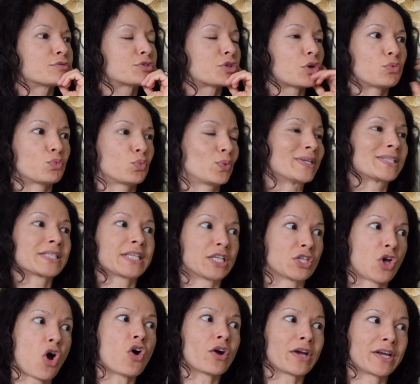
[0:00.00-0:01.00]
So
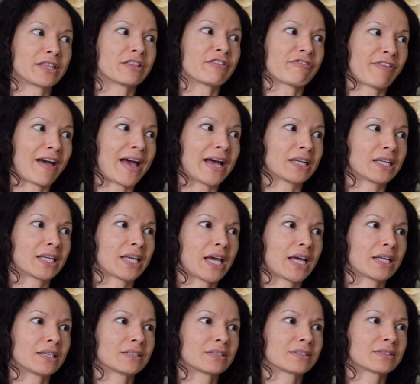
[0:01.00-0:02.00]
Whiskey's hogging the fan
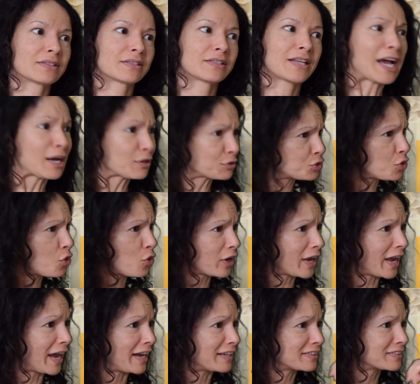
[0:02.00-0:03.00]
again. How's your
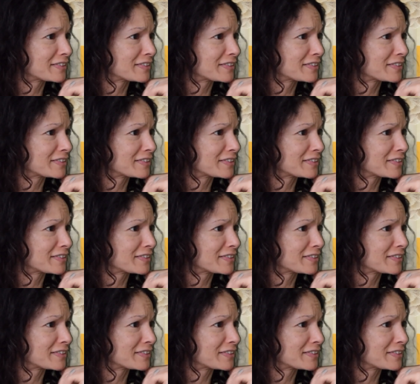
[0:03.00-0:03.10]
cat?